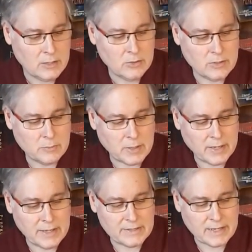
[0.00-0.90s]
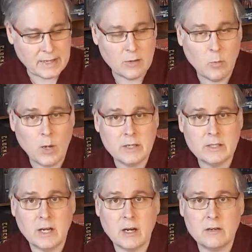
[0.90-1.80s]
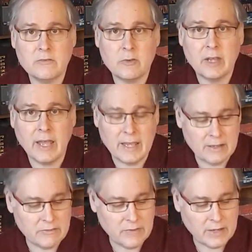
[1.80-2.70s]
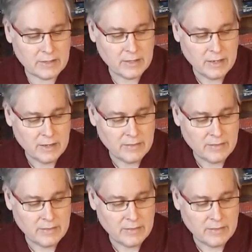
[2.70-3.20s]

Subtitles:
You can play exactly 1 card for the A effect,